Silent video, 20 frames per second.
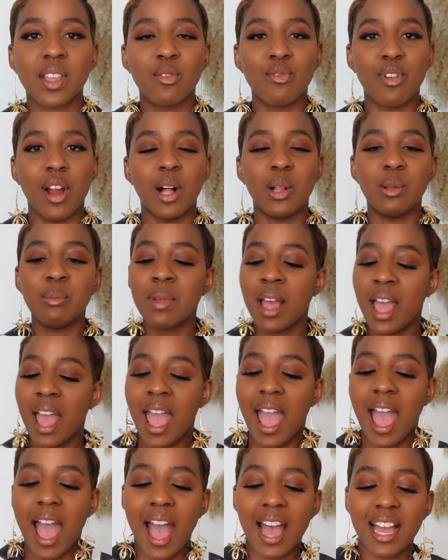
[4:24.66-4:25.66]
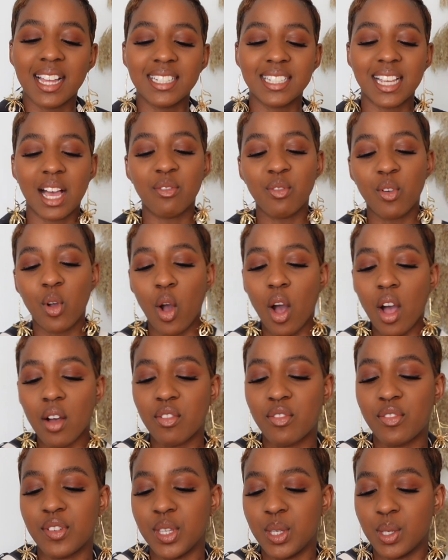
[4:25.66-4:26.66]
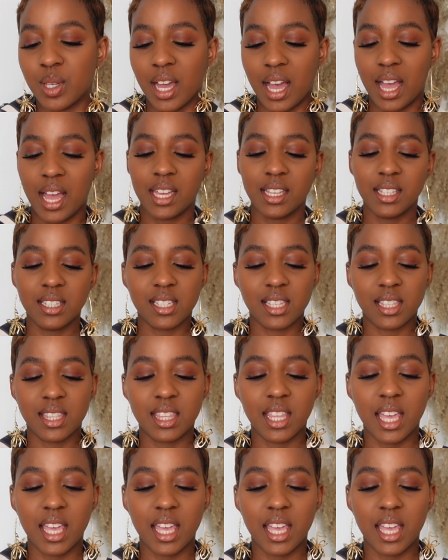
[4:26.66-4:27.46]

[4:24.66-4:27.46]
realm, and I've got for you guys